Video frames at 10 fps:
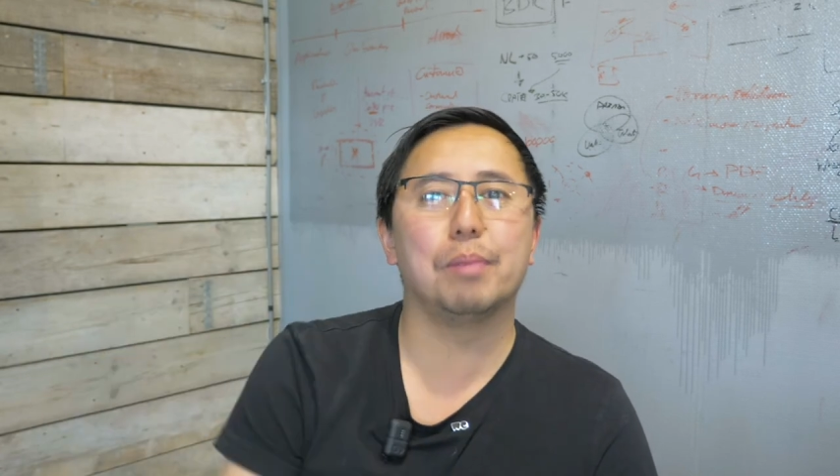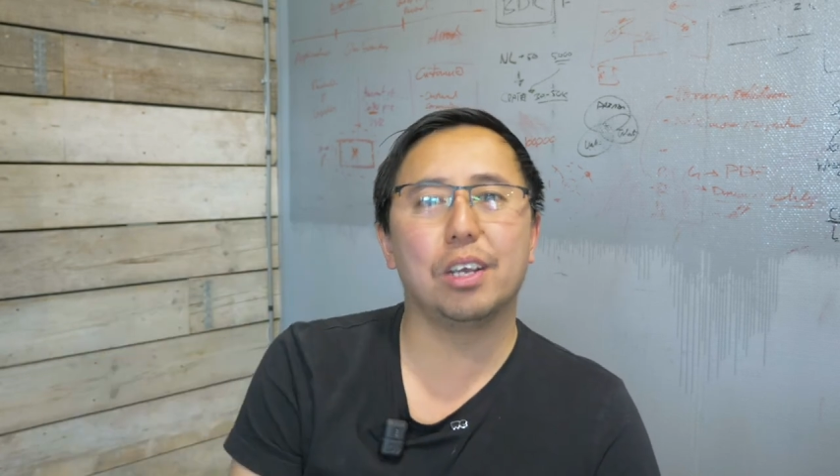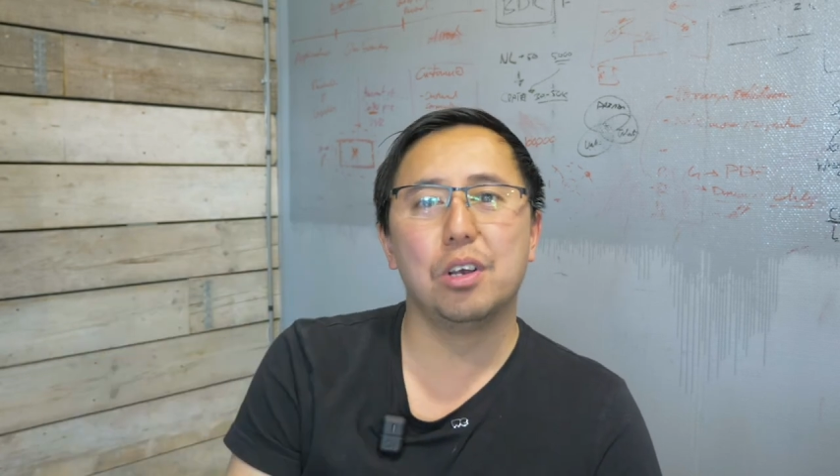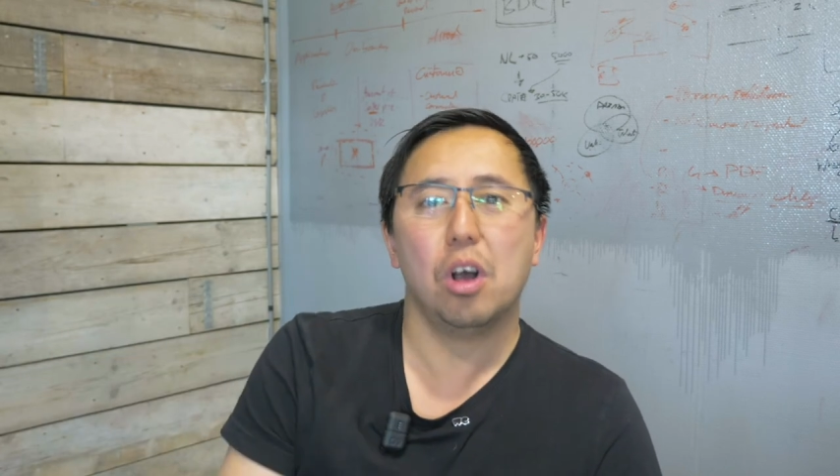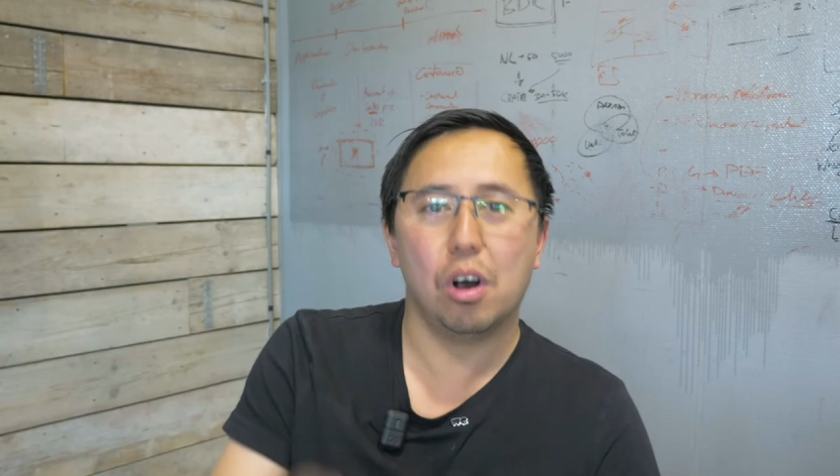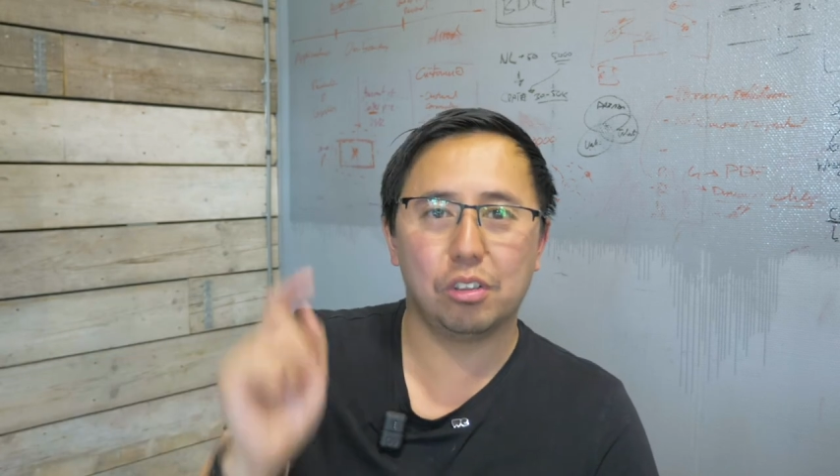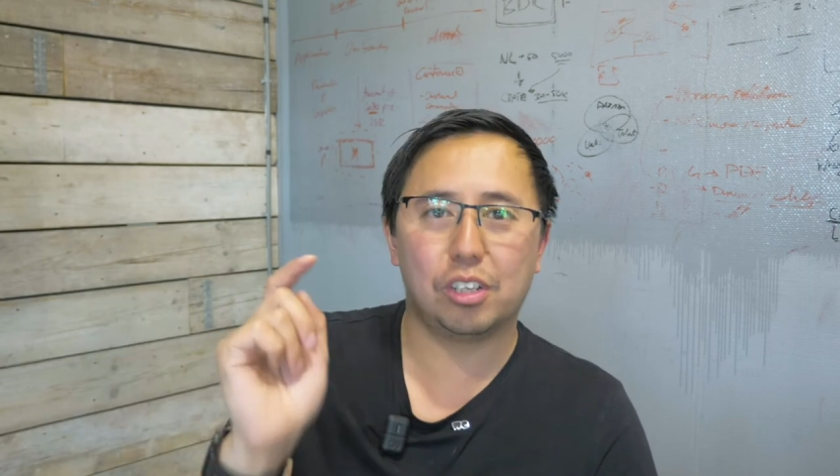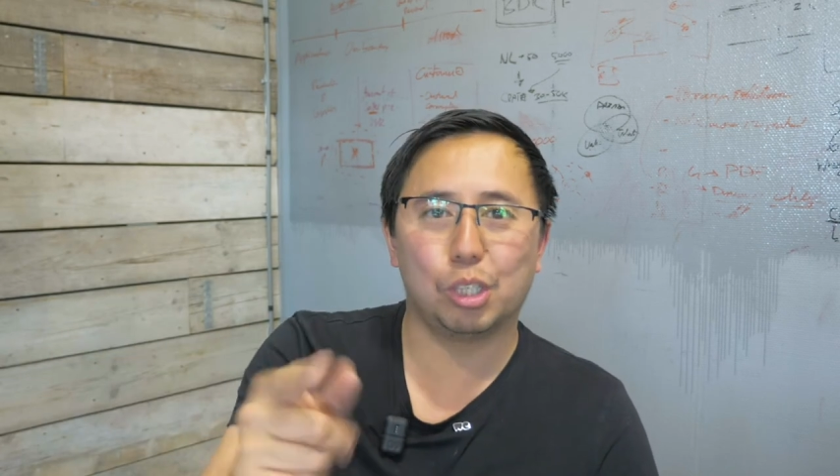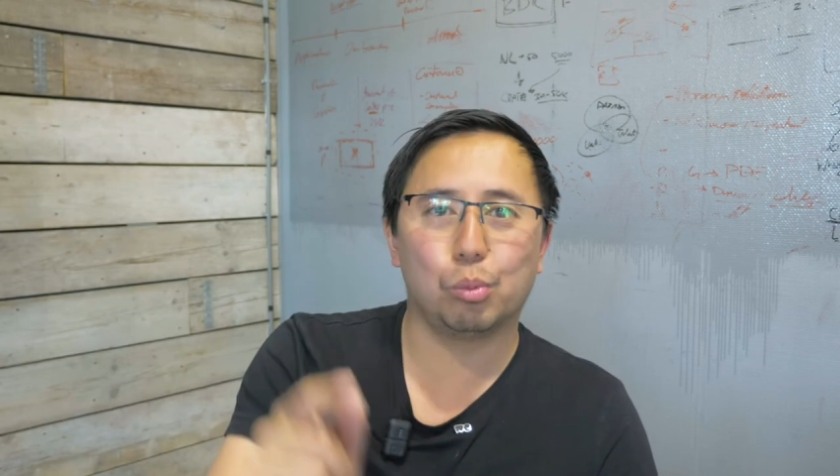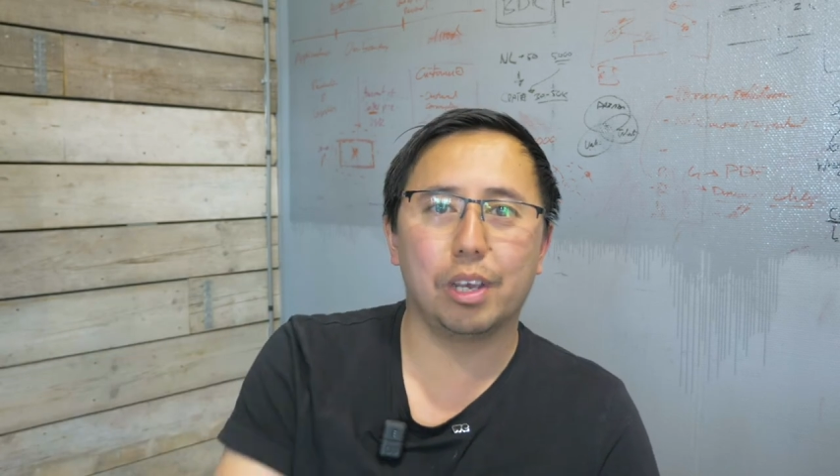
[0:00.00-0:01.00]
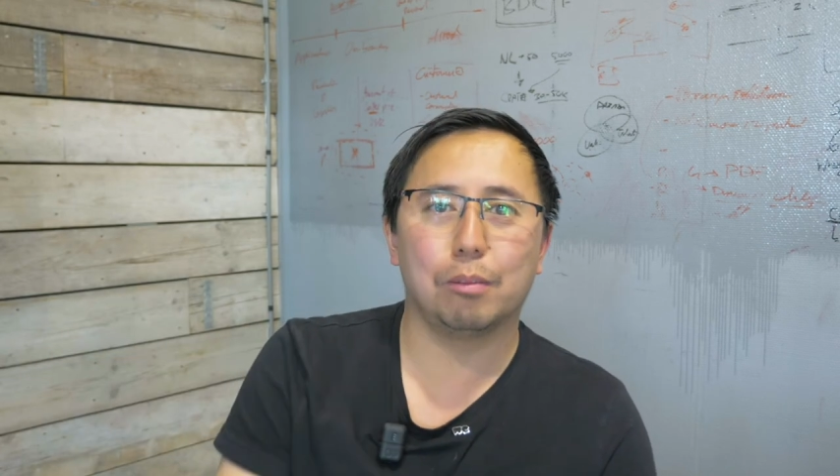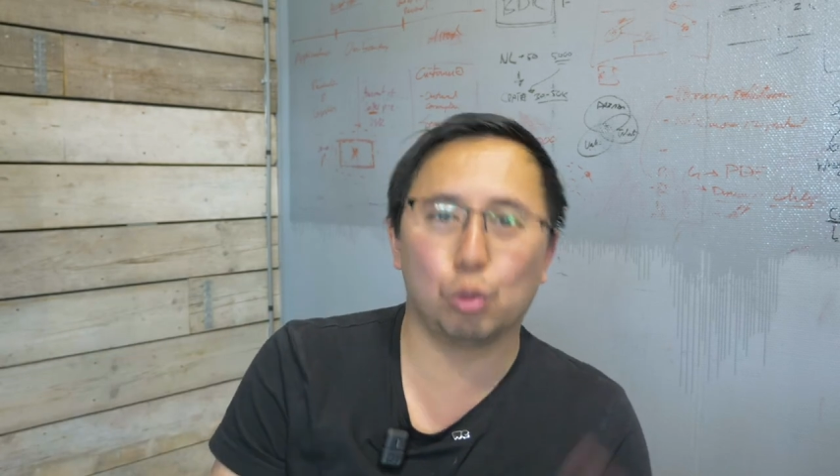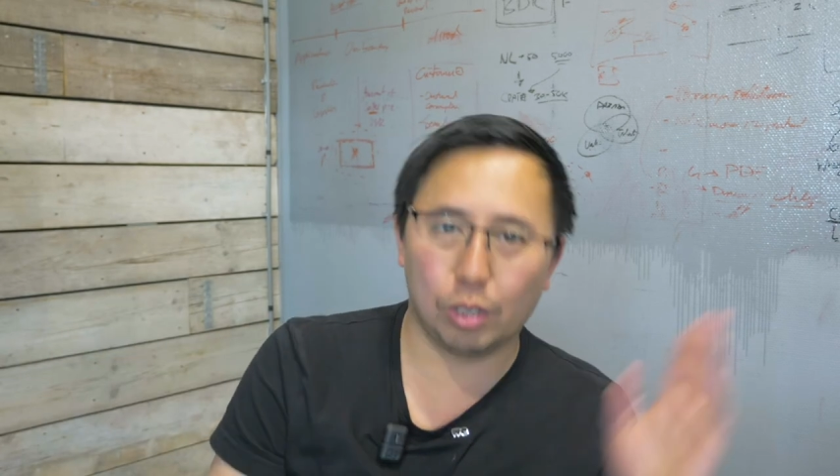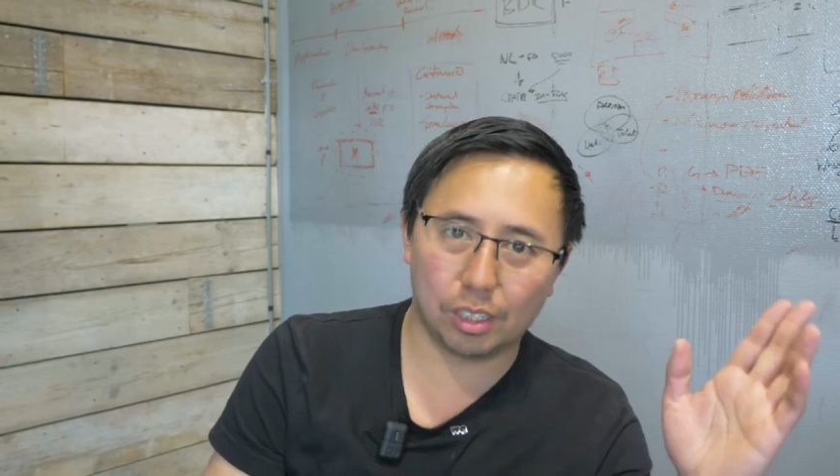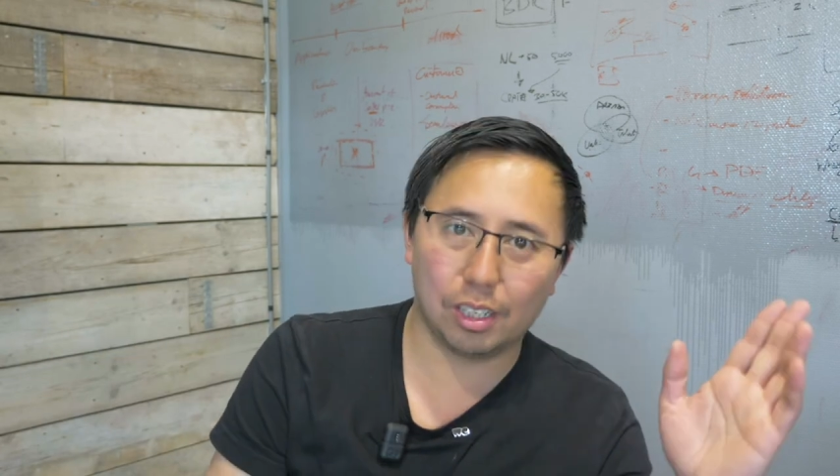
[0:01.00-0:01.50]
me on This Way Up
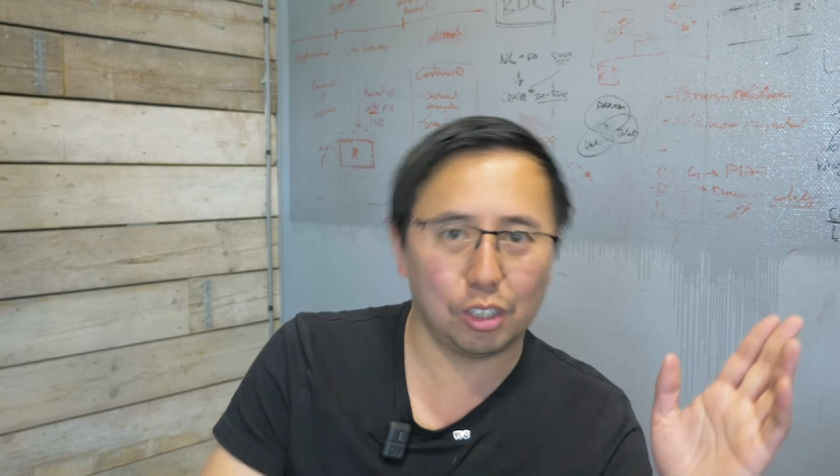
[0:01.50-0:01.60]
Twitter,